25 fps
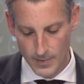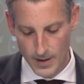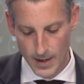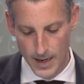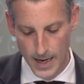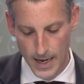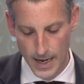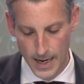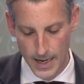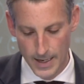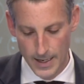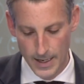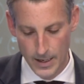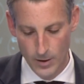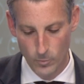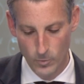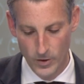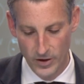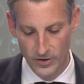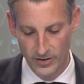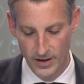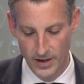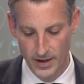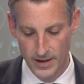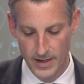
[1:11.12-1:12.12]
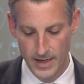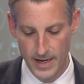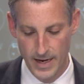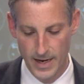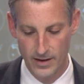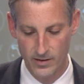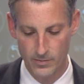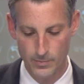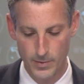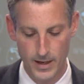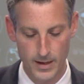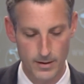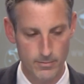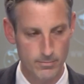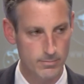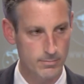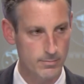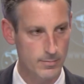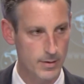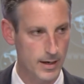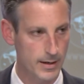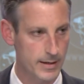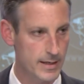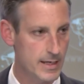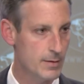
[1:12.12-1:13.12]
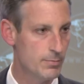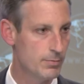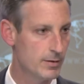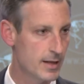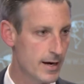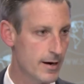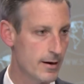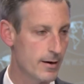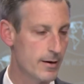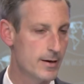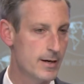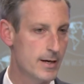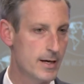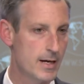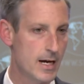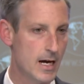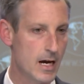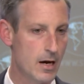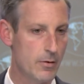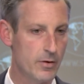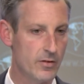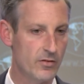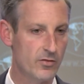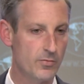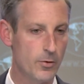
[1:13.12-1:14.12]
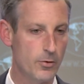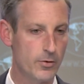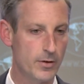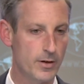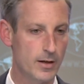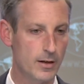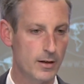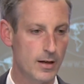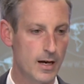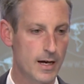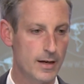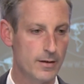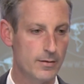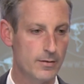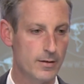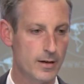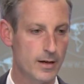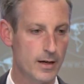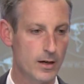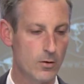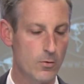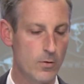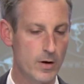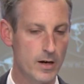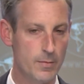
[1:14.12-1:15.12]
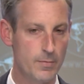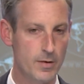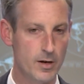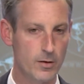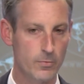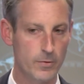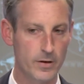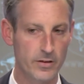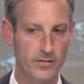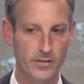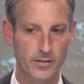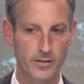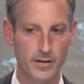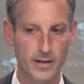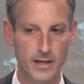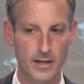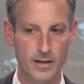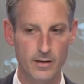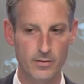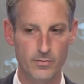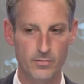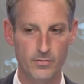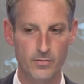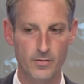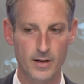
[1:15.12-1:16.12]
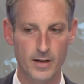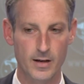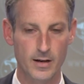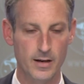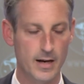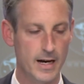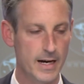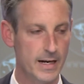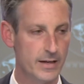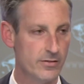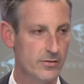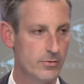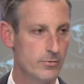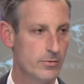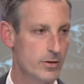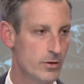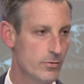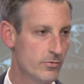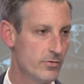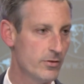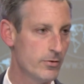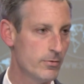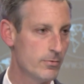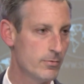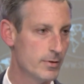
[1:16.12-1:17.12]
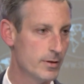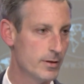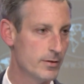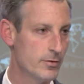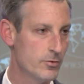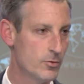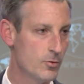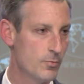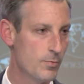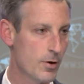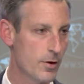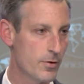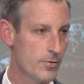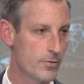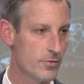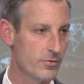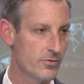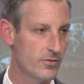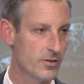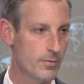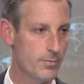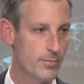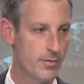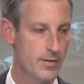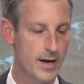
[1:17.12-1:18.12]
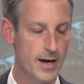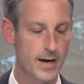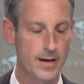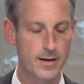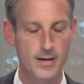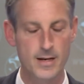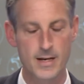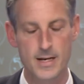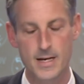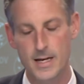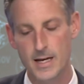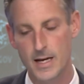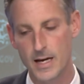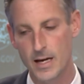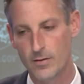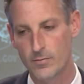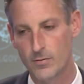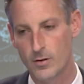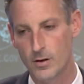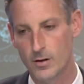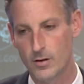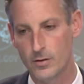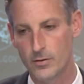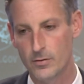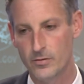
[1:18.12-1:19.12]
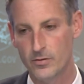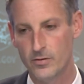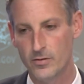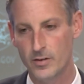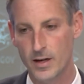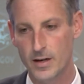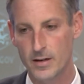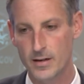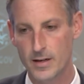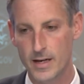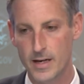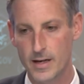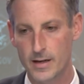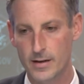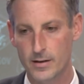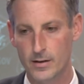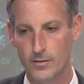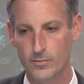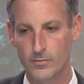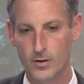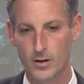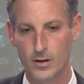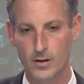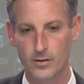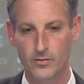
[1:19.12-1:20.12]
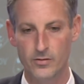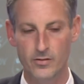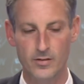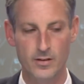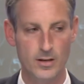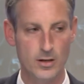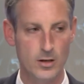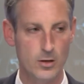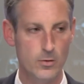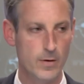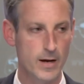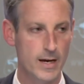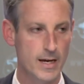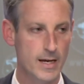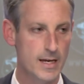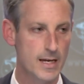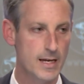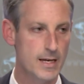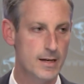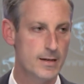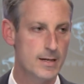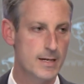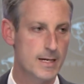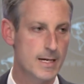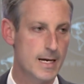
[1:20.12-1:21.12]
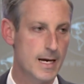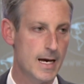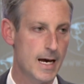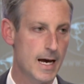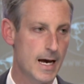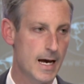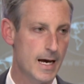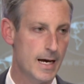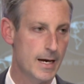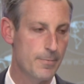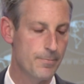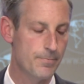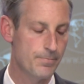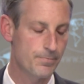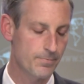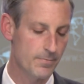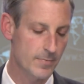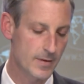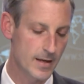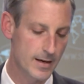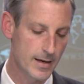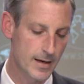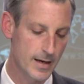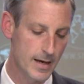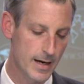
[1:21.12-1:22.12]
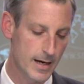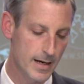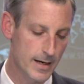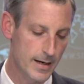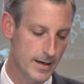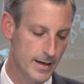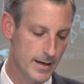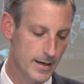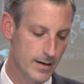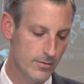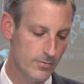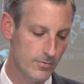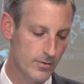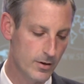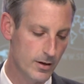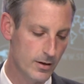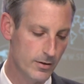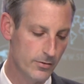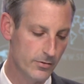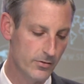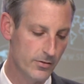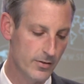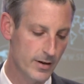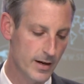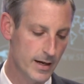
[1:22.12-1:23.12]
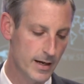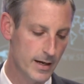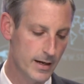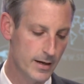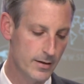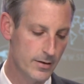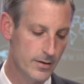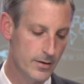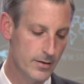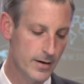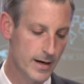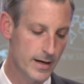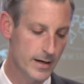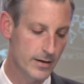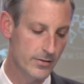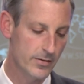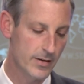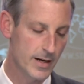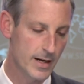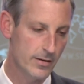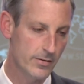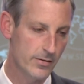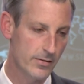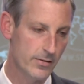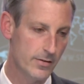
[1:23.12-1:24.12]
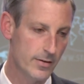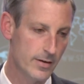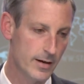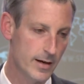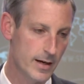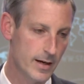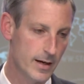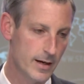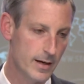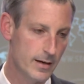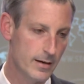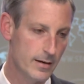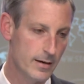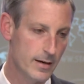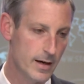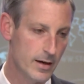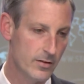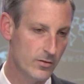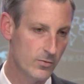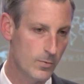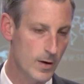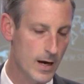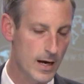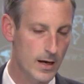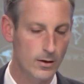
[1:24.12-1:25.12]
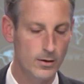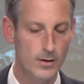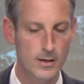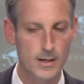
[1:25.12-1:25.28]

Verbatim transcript: Uh, in which India has been a key player. Uh, we've spoken a lot, uh, quite a bit recently of uh, I two U two, a new partnership that involves India, it involves the U A E, um, uh, it involves uh, the United States uh, as well.